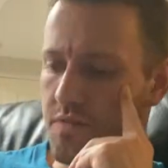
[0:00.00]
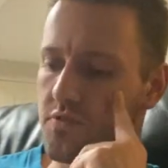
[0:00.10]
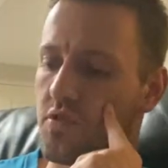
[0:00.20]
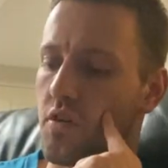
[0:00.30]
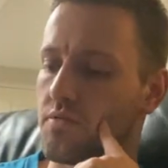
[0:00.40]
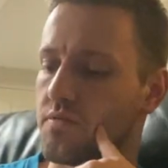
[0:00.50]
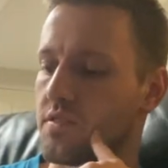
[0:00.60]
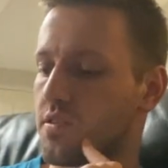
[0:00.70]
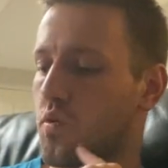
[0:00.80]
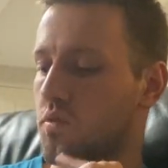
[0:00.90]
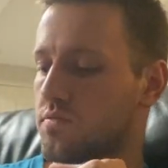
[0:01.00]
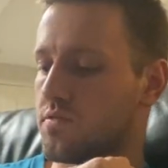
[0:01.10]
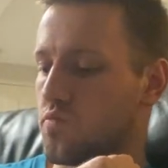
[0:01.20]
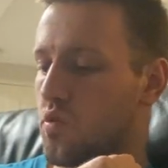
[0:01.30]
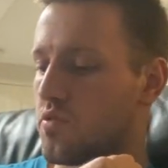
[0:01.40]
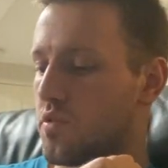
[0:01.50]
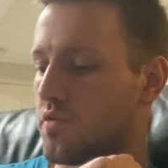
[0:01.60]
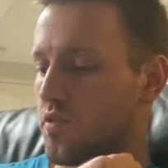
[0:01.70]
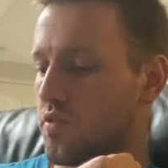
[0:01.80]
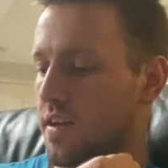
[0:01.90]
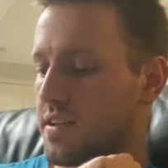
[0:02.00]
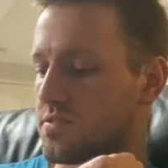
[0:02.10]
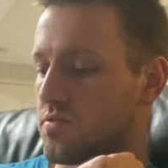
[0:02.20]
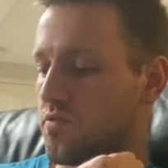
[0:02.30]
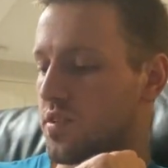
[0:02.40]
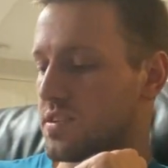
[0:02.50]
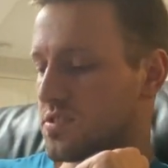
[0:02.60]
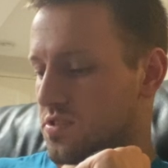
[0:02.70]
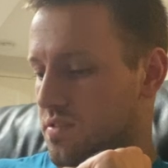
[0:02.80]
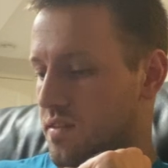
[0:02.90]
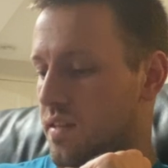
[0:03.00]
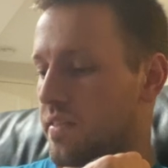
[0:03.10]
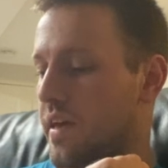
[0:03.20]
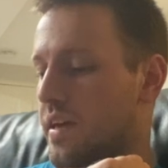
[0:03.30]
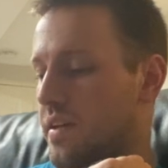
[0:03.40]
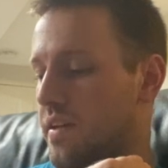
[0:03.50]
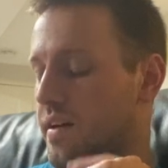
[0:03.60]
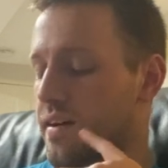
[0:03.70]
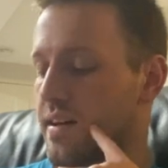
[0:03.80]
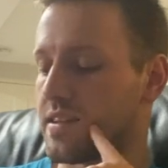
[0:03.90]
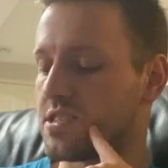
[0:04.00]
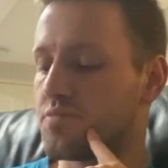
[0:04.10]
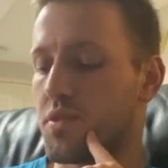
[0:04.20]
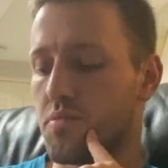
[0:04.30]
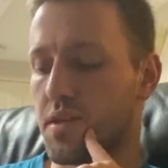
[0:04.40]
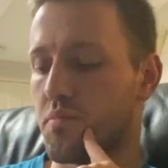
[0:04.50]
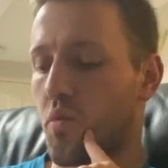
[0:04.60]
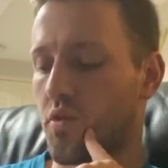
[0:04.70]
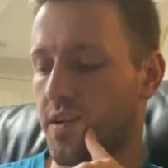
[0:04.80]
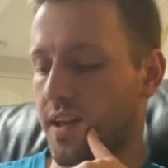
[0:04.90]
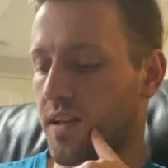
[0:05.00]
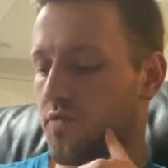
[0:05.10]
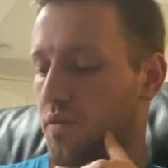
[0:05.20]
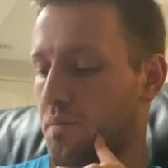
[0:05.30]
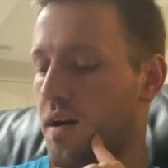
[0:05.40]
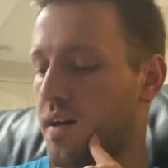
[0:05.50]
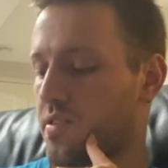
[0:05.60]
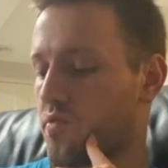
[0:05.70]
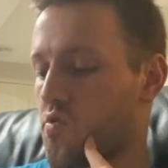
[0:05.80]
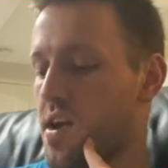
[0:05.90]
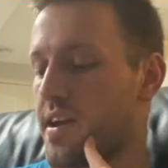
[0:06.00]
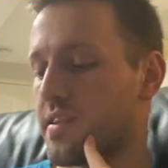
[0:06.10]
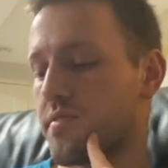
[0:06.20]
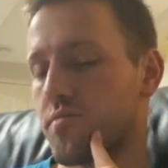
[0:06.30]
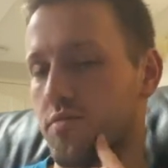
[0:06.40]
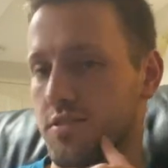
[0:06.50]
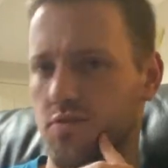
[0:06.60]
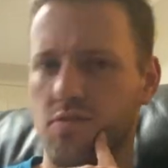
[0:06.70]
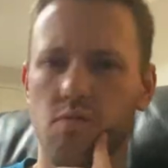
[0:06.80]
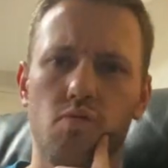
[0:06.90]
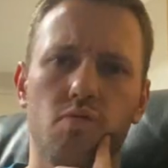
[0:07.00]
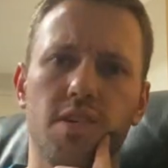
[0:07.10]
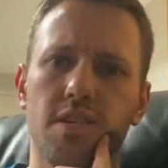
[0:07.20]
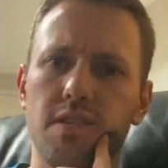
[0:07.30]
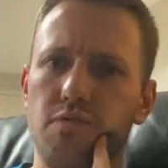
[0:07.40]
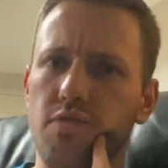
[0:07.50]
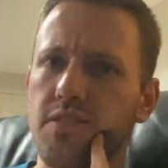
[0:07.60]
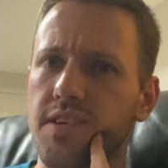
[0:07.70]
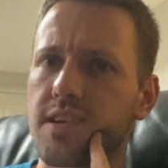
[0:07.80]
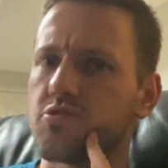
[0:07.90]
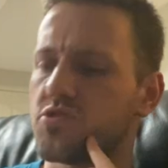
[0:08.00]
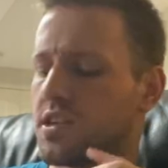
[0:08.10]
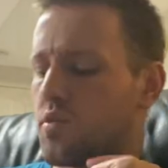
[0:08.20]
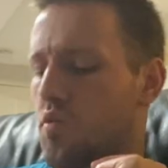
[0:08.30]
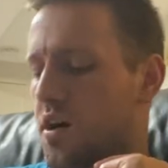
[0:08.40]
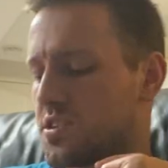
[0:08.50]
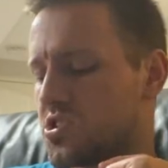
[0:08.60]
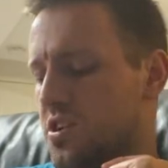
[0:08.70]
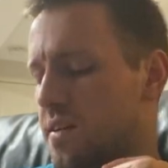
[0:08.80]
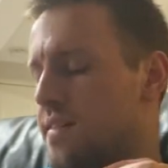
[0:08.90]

Dalton and Cortland rolled over Hazel and Reese, and then Spielman and Morton against Vic Pond and Ryan was really, really interesting to watch.